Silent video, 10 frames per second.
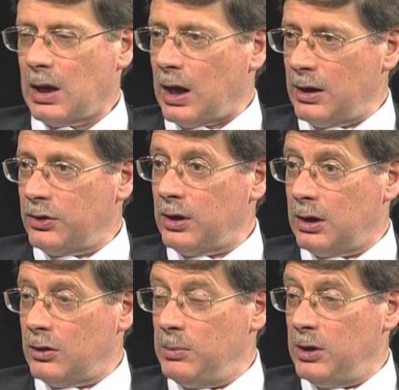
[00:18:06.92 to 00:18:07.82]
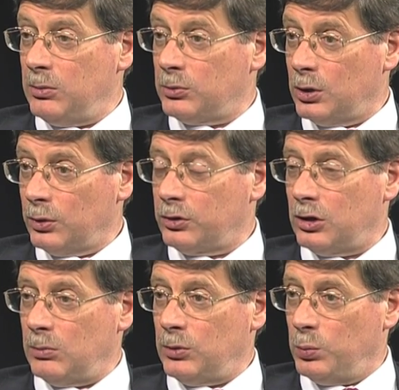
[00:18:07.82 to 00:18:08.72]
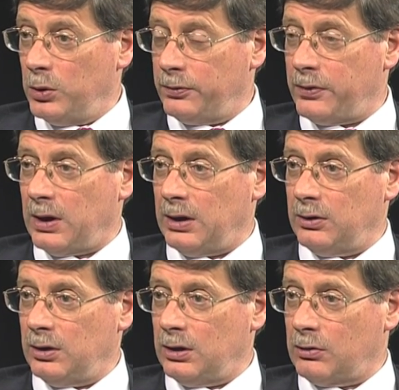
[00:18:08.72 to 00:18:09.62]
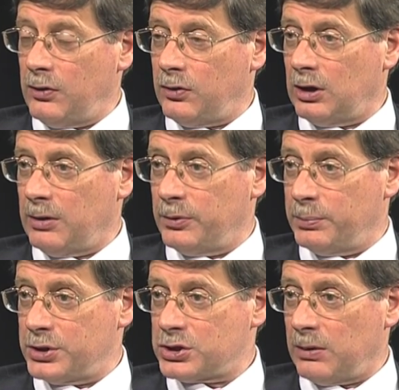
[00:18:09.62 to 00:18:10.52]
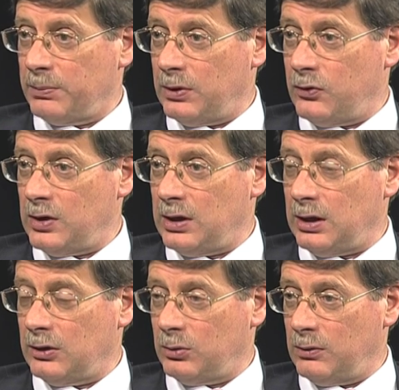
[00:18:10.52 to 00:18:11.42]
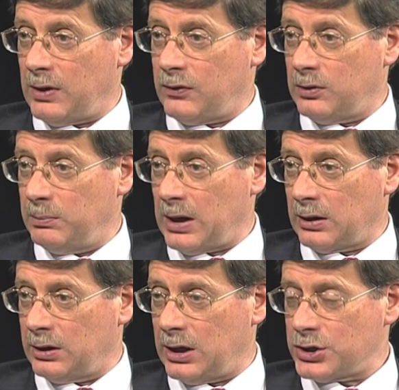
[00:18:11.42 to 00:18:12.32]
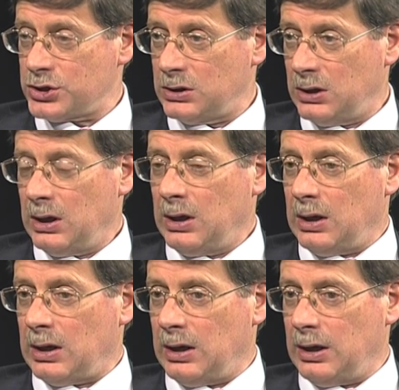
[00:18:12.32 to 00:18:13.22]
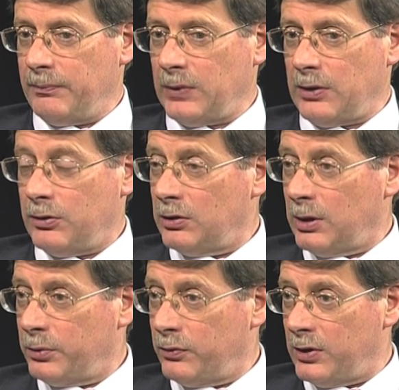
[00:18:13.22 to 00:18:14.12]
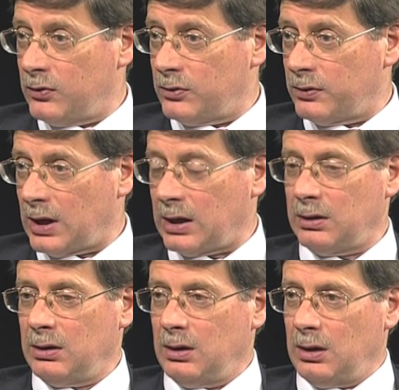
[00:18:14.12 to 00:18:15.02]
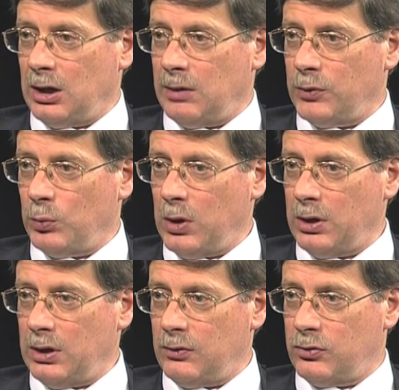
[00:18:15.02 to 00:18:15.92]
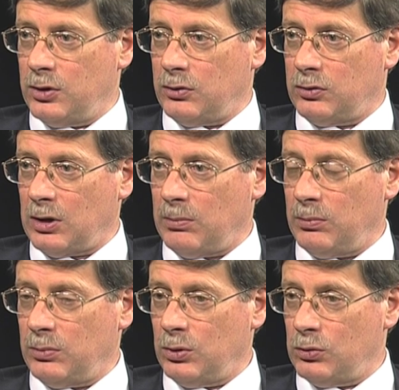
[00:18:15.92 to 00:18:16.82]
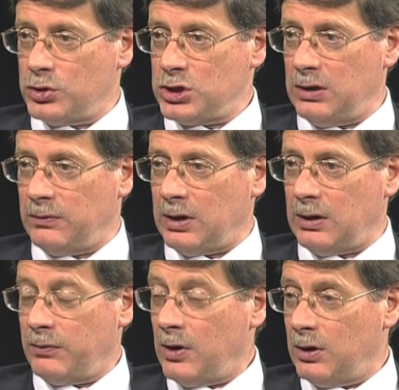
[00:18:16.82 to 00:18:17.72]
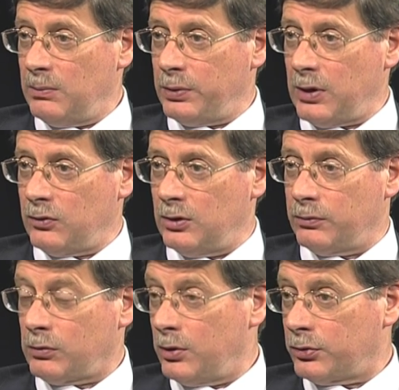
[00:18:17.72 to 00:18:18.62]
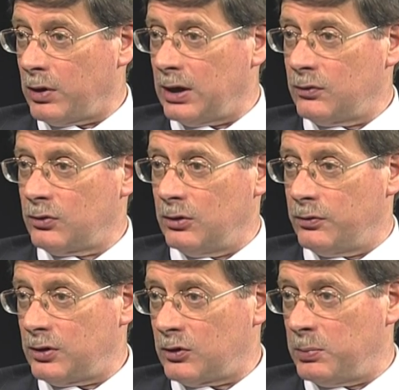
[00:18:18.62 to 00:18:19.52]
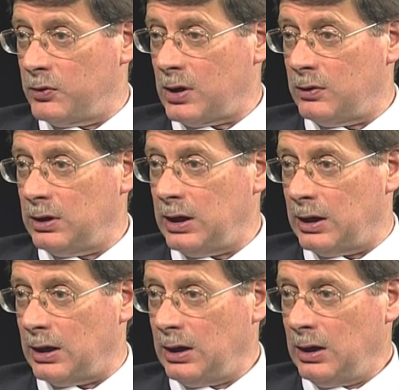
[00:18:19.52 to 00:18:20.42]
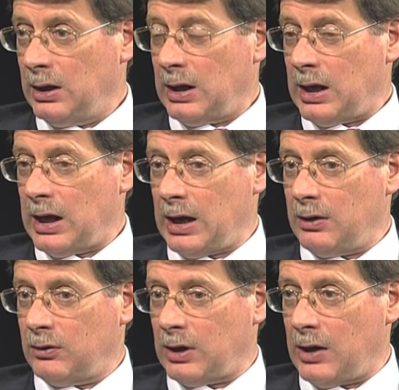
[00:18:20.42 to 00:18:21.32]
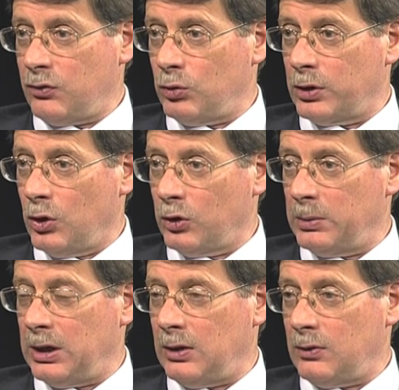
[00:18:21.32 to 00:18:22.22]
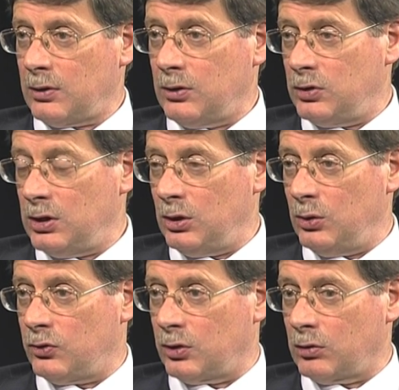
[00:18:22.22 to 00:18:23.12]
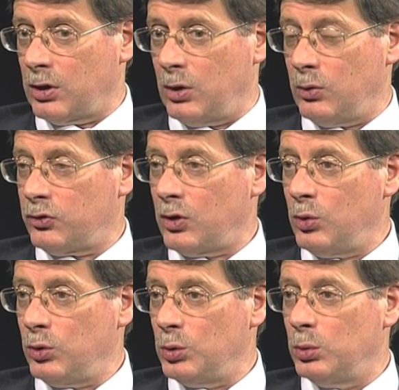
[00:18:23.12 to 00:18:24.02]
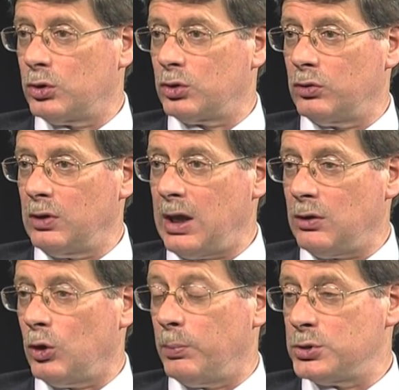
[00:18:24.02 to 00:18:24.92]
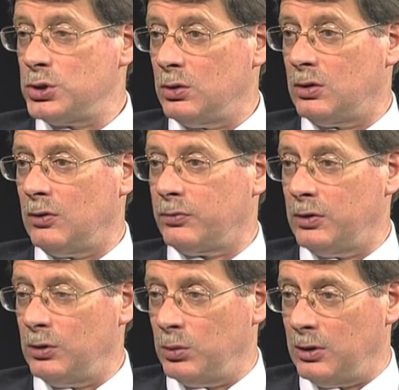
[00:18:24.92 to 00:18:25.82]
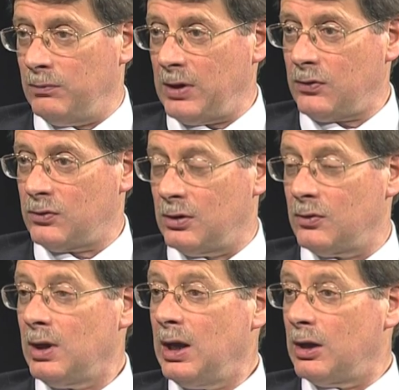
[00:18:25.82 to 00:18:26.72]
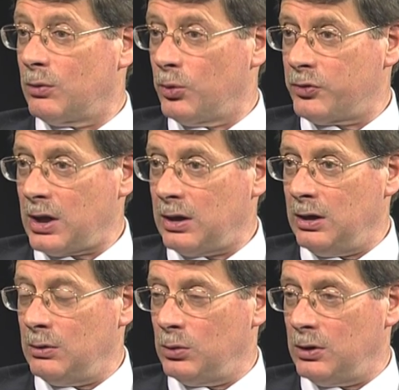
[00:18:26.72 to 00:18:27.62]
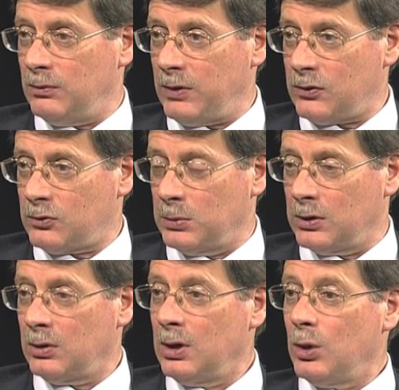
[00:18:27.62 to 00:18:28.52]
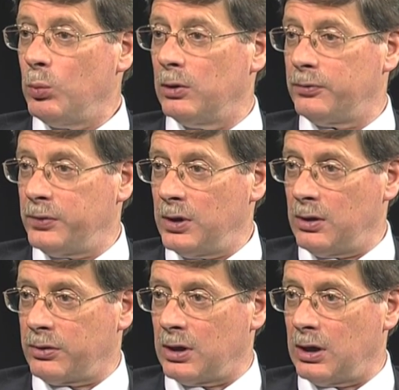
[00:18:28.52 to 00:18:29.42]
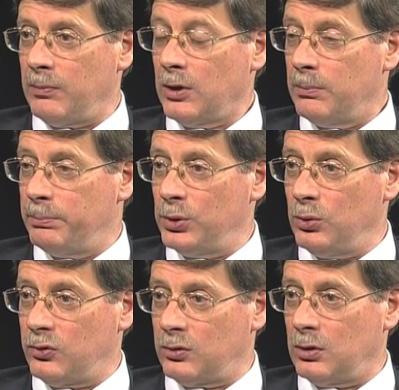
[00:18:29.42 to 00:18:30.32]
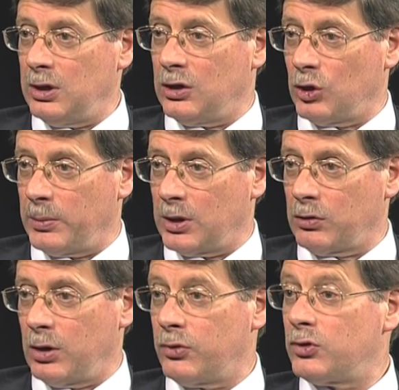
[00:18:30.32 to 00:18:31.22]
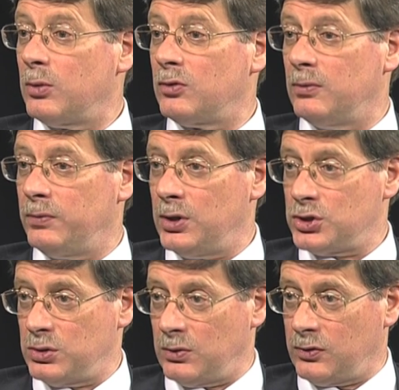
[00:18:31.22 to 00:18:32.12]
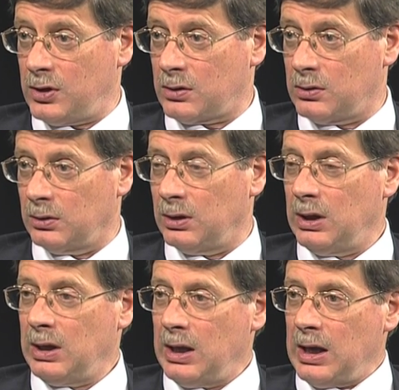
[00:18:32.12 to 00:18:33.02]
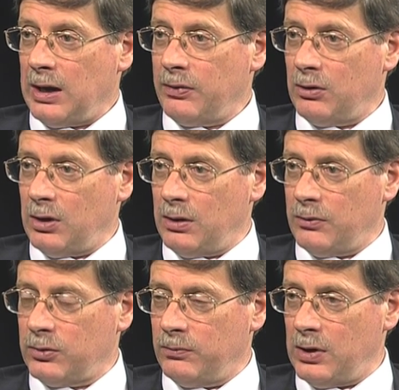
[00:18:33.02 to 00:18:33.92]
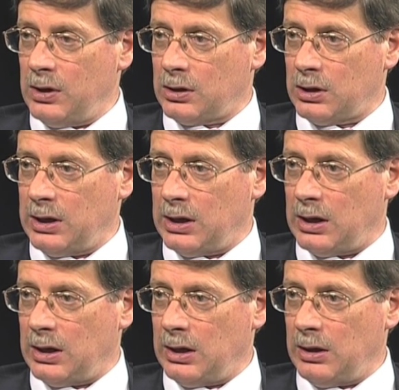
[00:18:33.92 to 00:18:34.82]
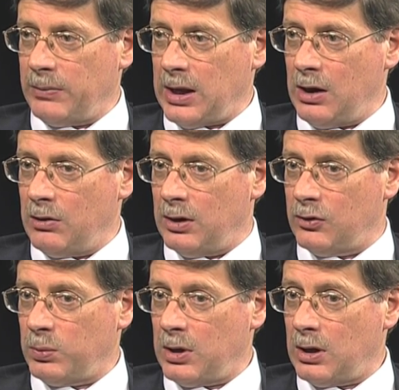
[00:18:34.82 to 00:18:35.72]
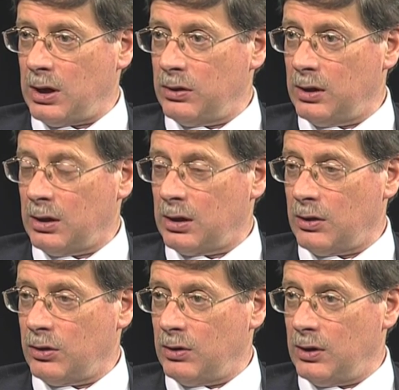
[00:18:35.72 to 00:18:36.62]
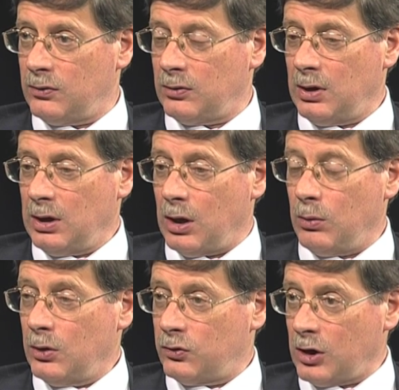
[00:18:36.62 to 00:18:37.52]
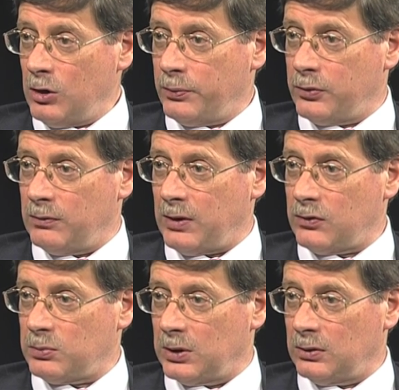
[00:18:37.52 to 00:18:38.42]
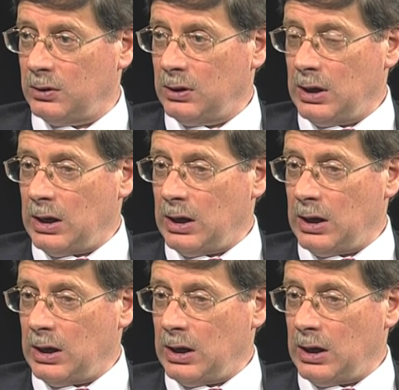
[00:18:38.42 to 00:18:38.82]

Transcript: I think in the medium to long term you will find an increasing number of British companies seeking to invest in Bangladesh. And there are a number of reasons for that. One is that you're achieving very impressive growth rates of 6% a year. And as your economy continues to grow, so you will create opportunities for inward investors. And of course, that inward investment will further boost economic growth. So it's a virtuous circle. And there are some very clear areas where I think there is scope for investment.